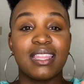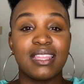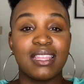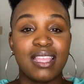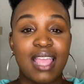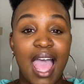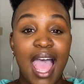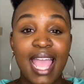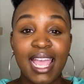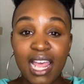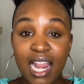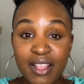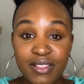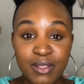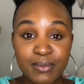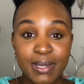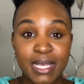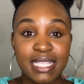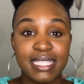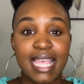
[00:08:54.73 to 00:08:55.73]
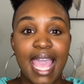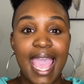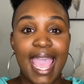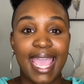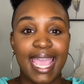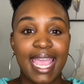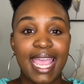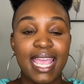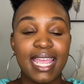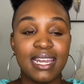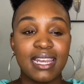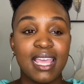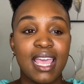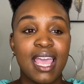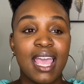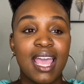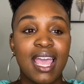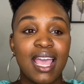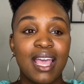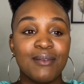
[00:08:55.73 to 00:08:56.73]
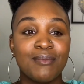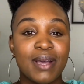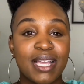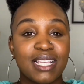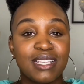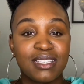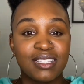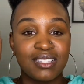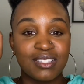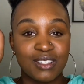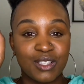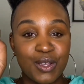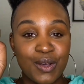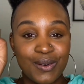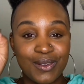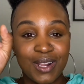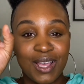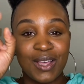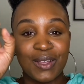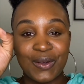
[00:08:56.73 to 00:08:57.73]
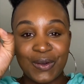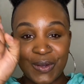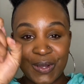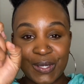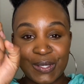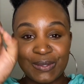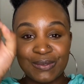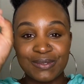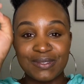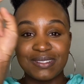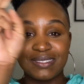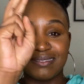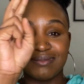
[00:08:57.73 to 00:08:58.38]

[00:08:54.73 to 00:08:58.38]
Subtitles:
got off the bus and my quote unquote